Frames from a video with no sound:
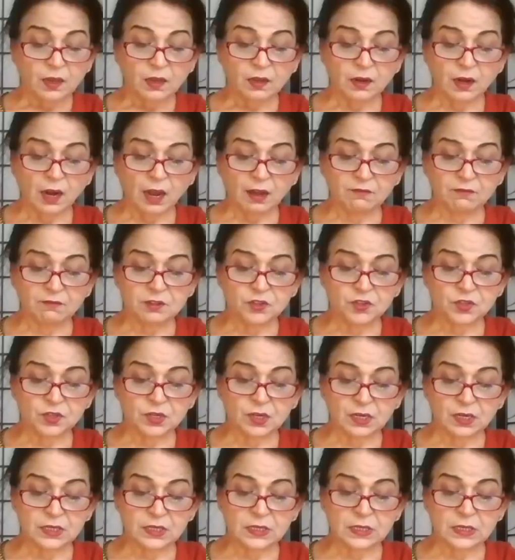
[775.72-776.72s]
Ravan's
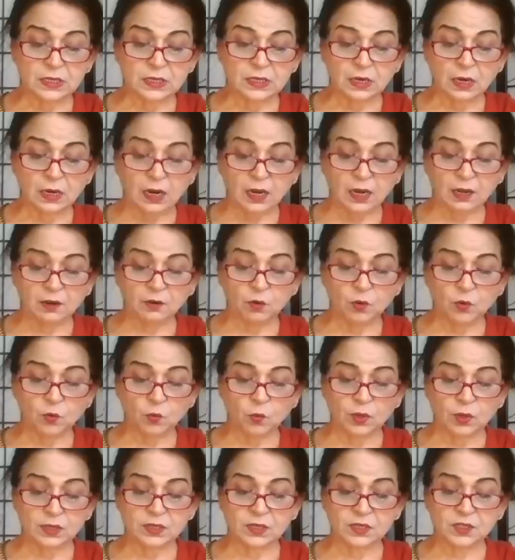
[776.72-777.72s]
cousin Khar
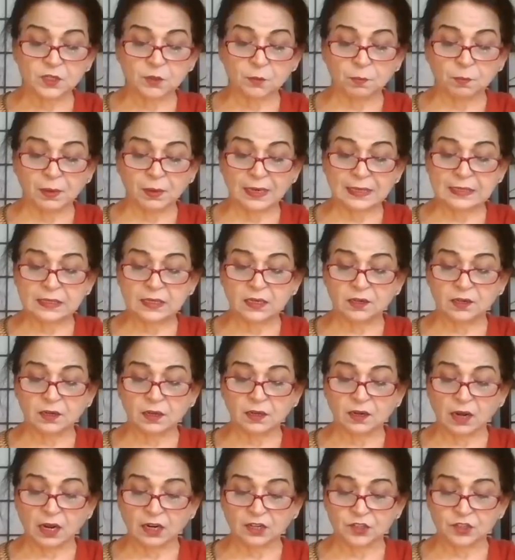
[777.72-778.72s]
was a splendid
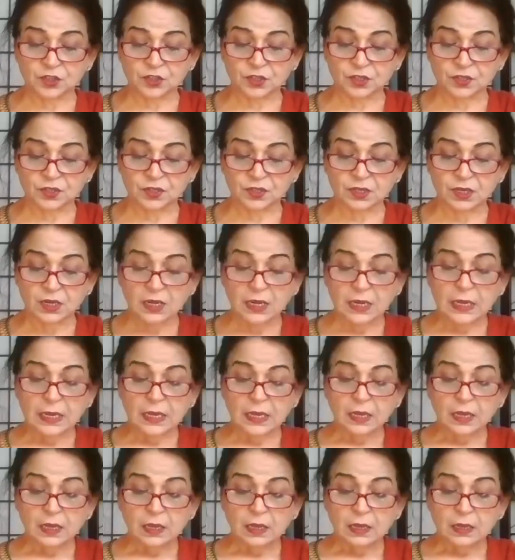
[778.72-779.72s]
Rakshas.
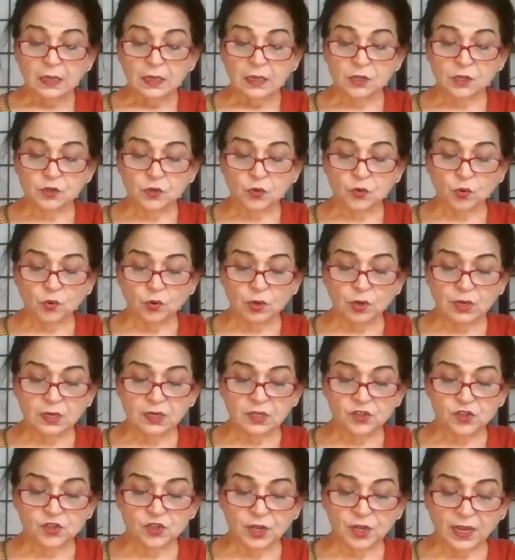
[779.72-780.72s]
His
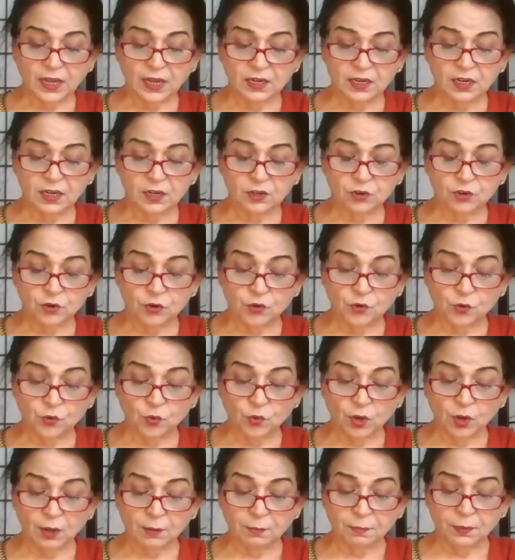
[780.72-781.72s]
golden chariot
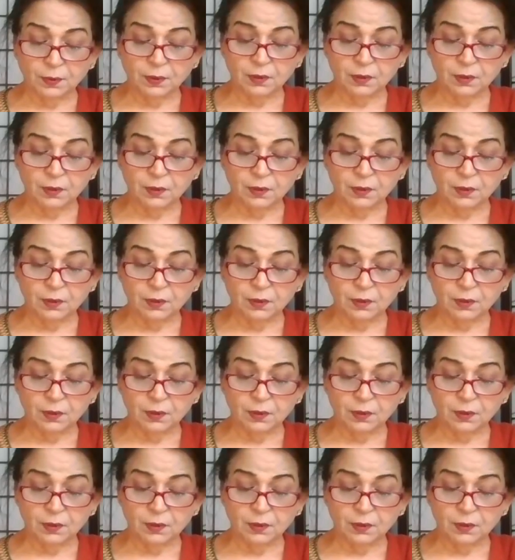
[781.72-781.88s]
drew up,